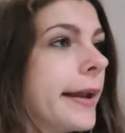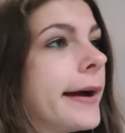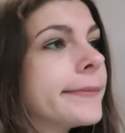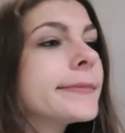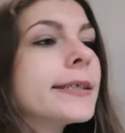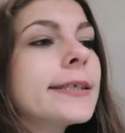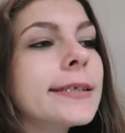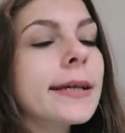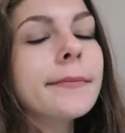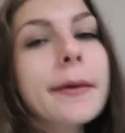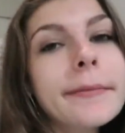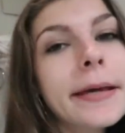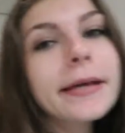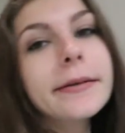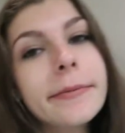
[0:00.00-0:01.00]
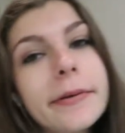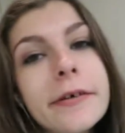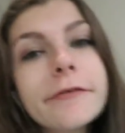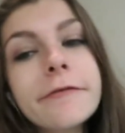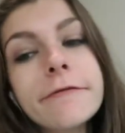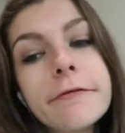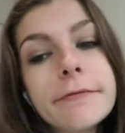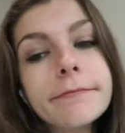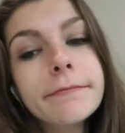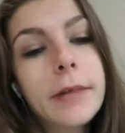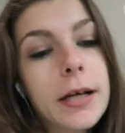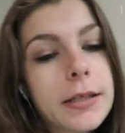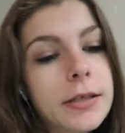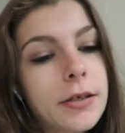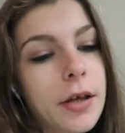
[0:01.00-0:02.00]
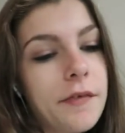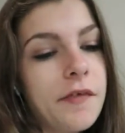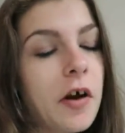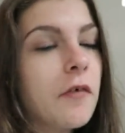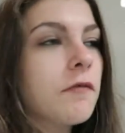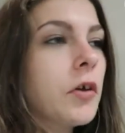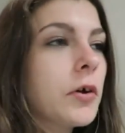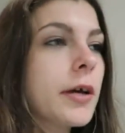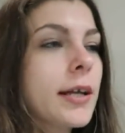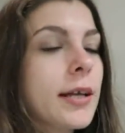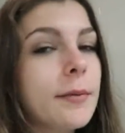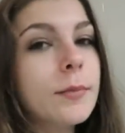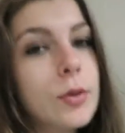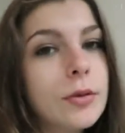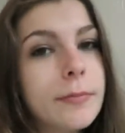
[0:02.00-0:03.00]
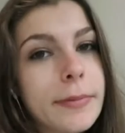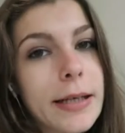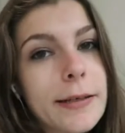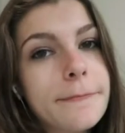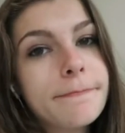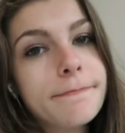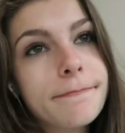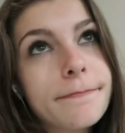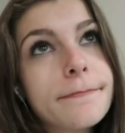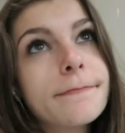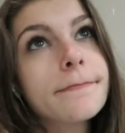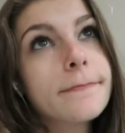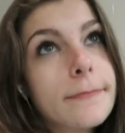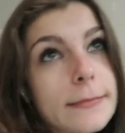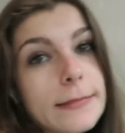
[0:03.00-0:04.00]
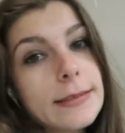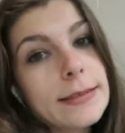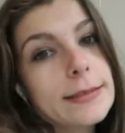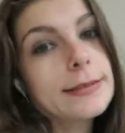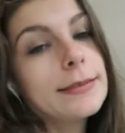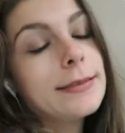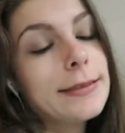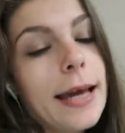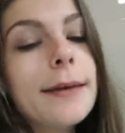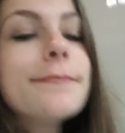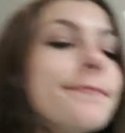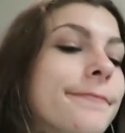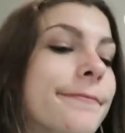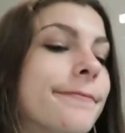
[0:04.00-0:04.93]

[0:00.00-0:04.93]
now I'm going to take my makeup off. I don't know if I'll vlog anymore, but yeah.